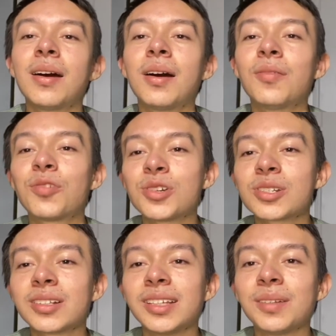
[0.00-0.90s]

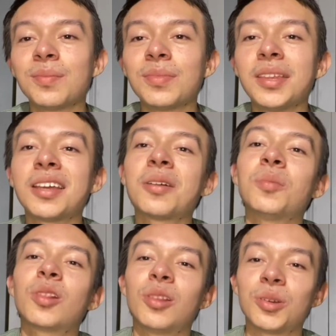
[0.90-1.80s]
Unfortunately, they come
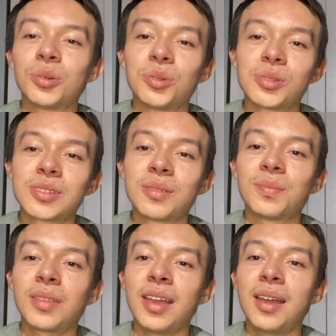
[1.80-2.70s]
with logos.
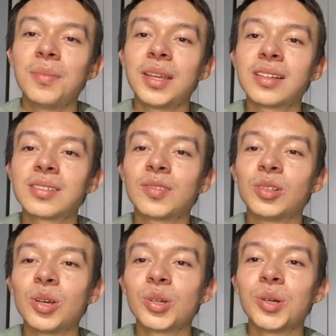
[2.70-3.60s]
And because of the
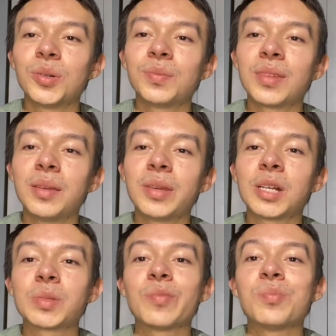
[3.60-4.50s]
logo, it
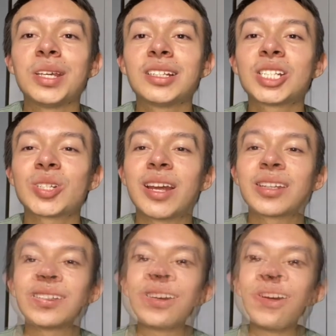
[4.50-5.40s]
becomes a big
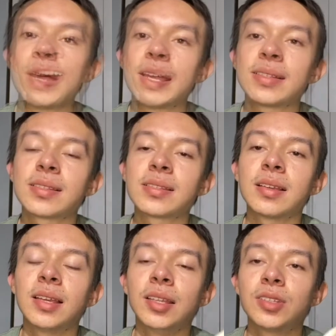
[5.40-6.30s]
distraction, best
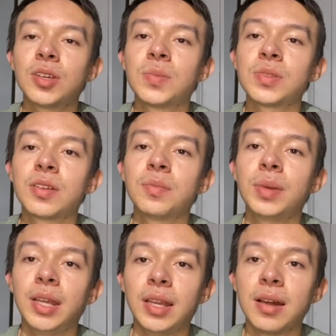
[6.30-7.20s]
in terms of
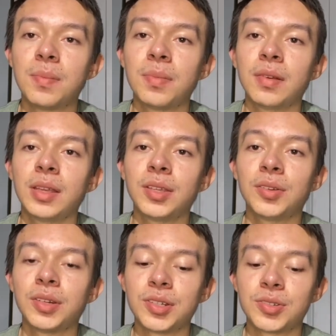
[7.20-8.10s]
pinning up in your
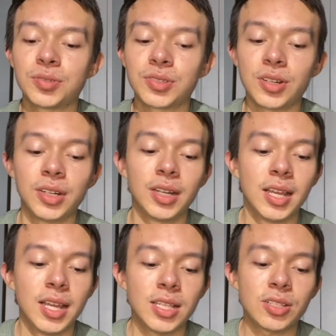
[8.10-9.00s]
initial start.
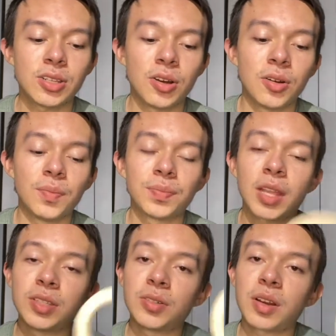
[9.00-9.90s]
So
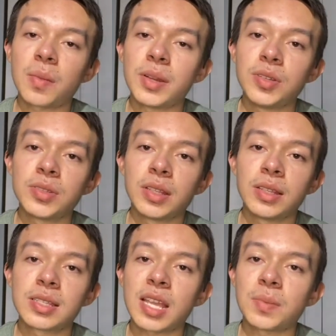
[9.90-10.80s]
I do recommend using
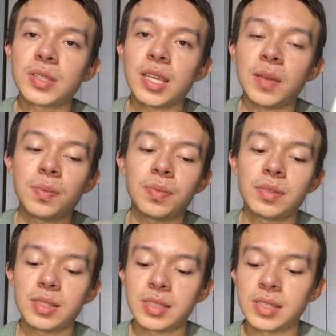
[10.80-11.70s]
this type of tape
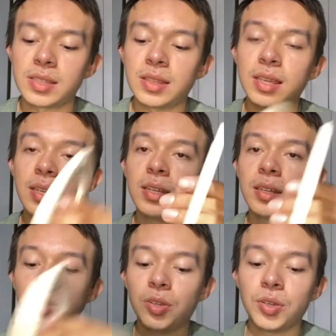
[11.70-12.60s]
since it's thin.
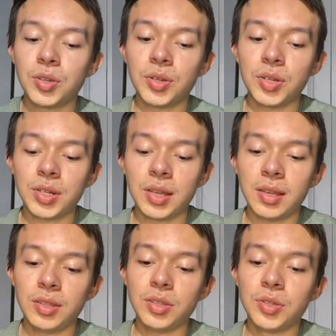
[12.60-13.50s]
You could
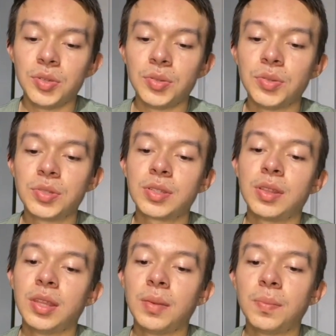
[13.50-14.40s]
use
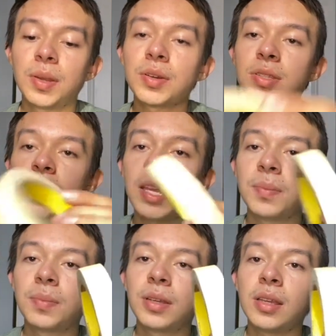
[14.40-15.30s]
the bigger
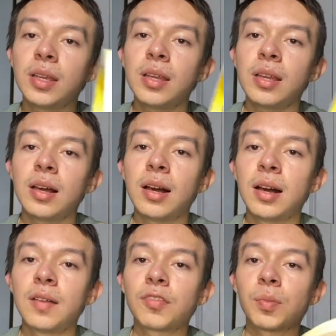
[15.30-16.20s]
tape
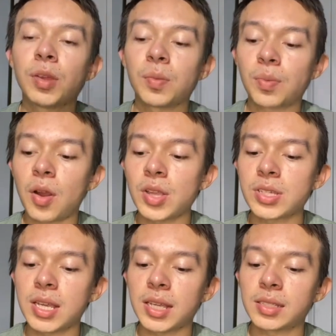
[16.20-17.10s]
for bigger
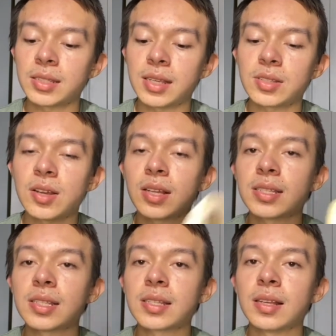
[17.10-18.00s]
projects. As long as
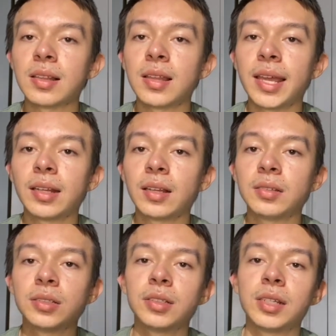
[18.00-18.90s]
it's a light
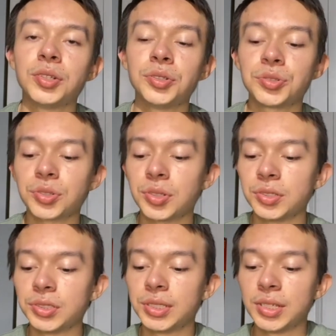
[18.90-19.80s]
color and neutral
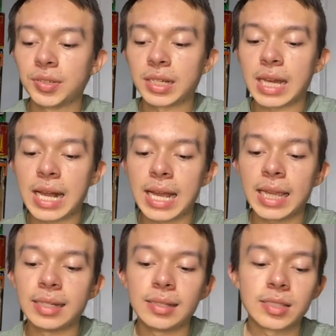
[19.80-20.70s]
color that you can hide,
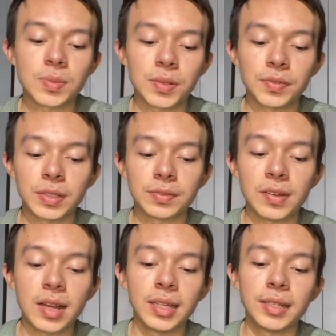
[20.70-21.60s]
it's perfect
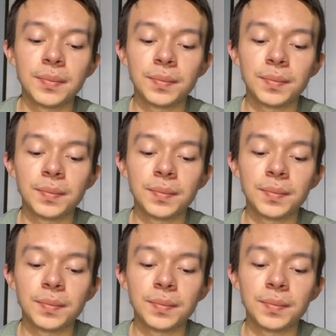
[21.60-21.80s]
fine.